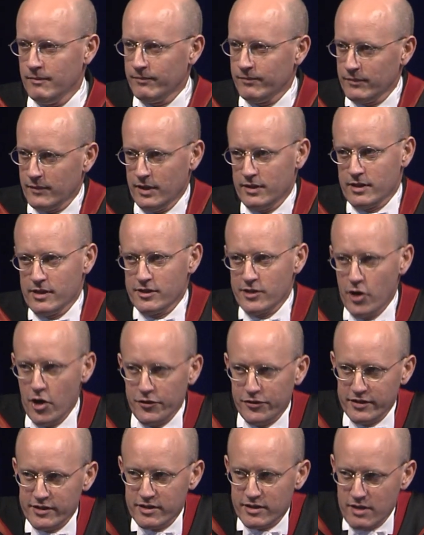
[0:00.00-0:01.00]
This is not
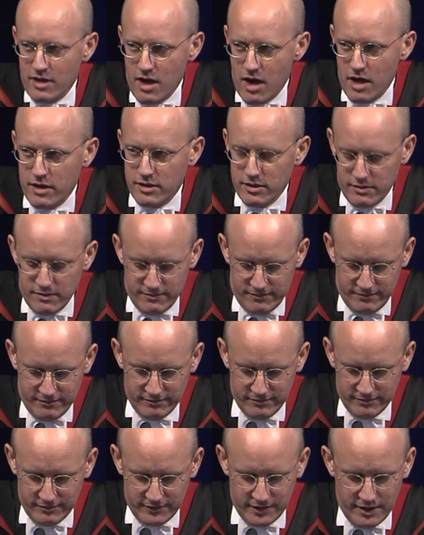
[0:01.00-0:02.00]
the start.
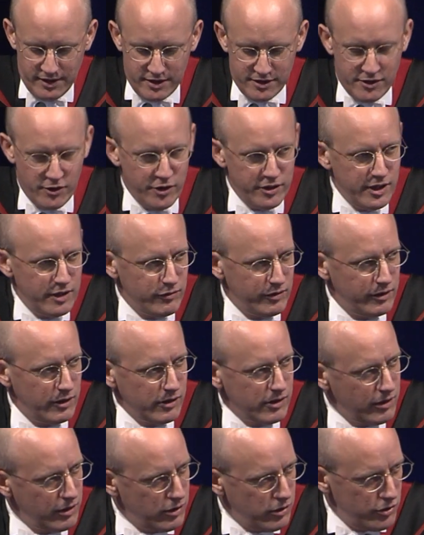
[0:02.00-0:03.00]
It is not even the
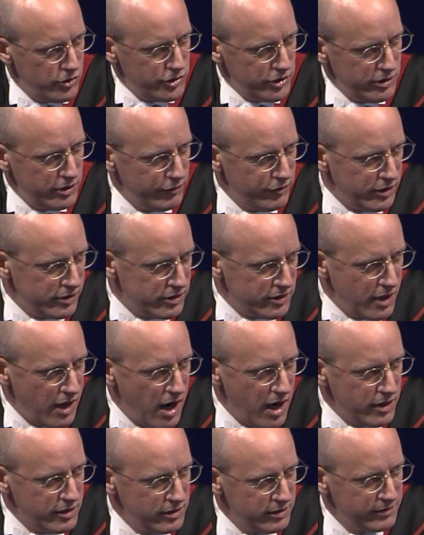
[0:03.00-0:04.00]
conclusion of the
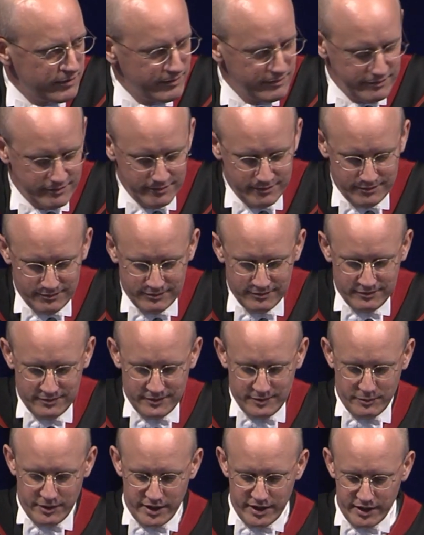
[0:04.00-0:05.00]
start,
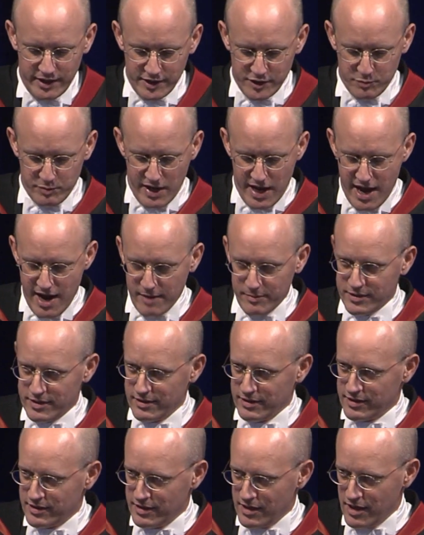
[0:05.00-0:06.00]
but it is perhaps
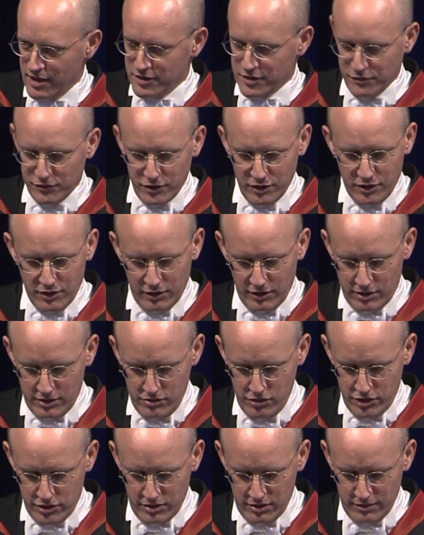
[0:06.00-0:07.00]
the start of the
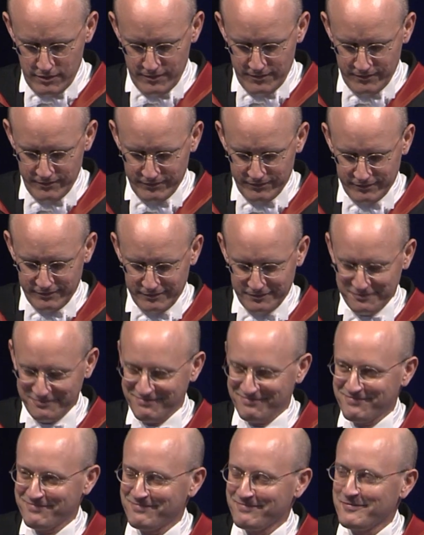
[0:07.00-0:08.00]
conclusion.
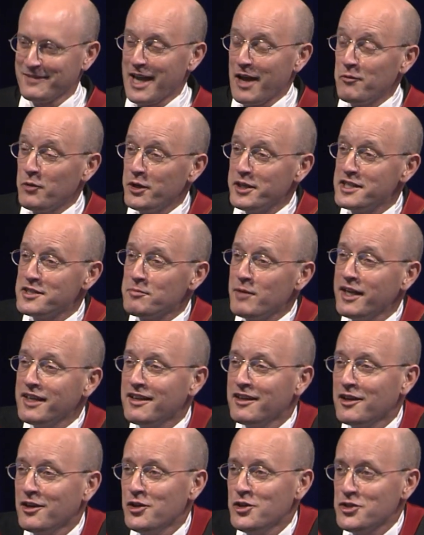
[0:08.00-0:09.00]
And what is my
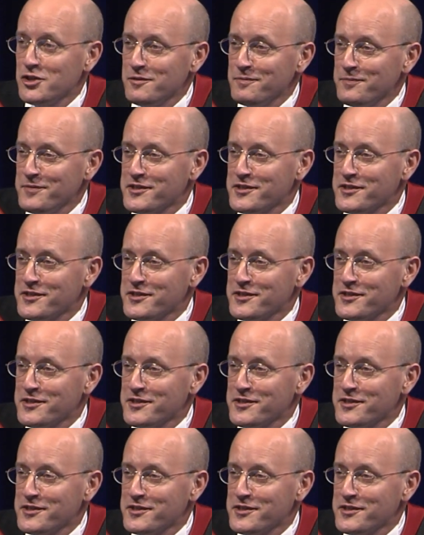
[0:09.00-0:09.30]
conclusion?